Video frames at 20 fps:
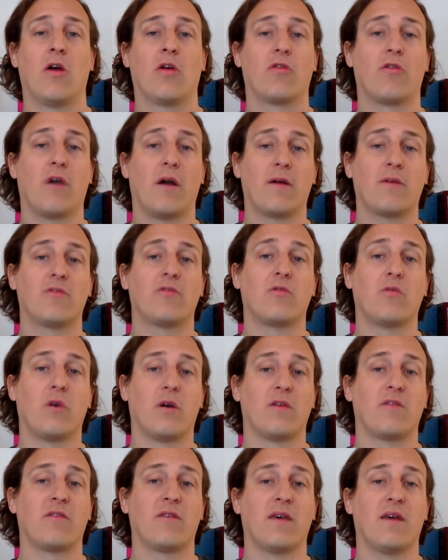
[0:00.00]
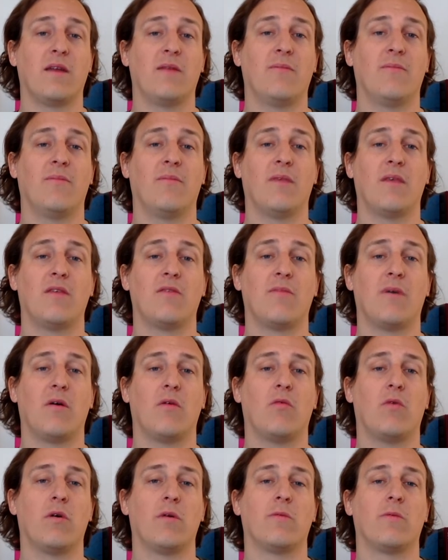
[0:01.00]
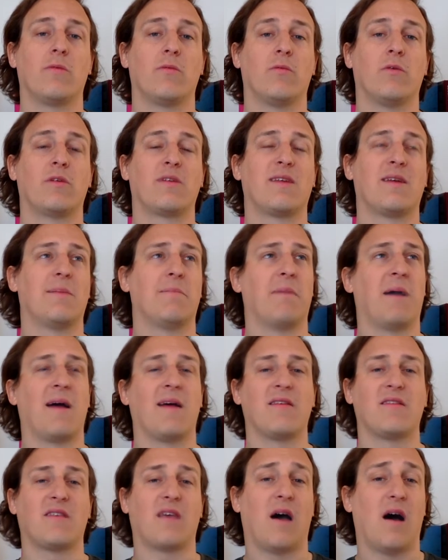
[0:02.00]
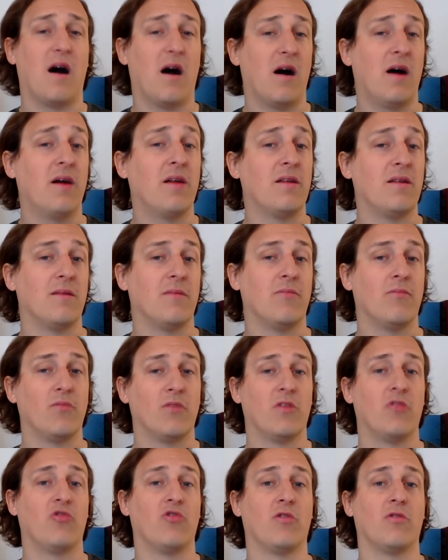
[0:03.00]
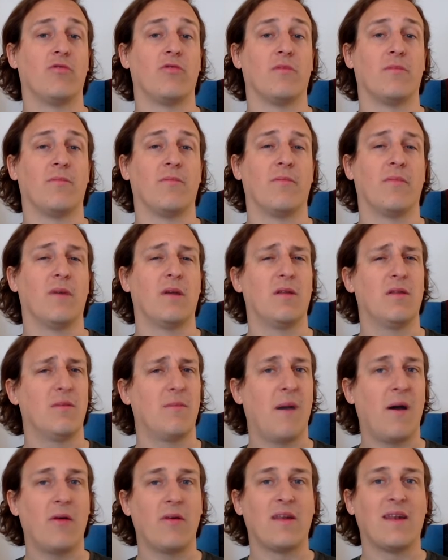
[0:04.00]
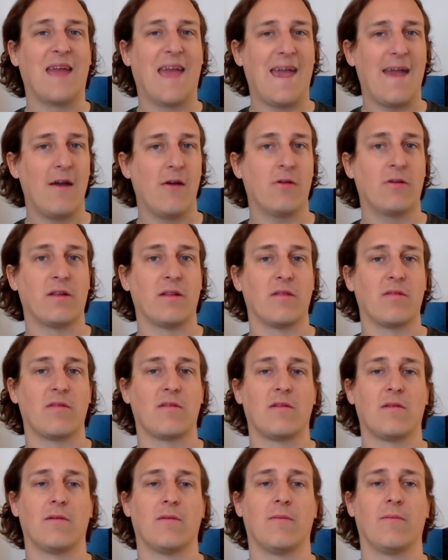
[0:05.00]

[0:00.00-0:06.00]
Krak's questline is about what one can pass on to children. It's about inheritance.